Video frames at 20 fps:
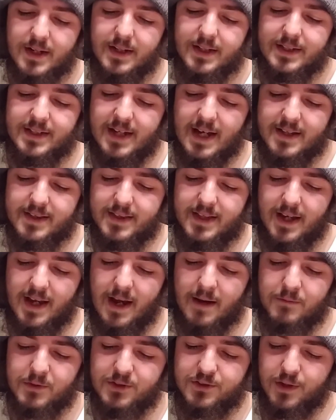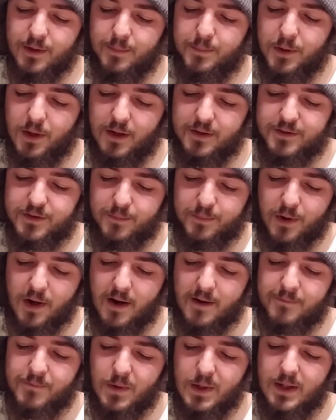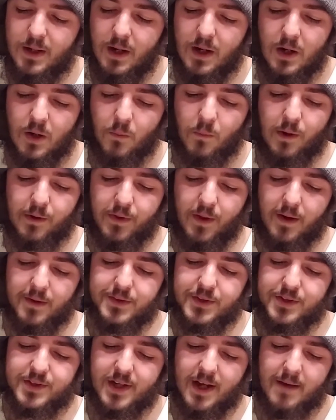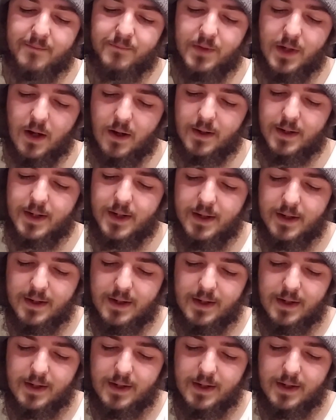Yet they have a surplus of profit while the others have none.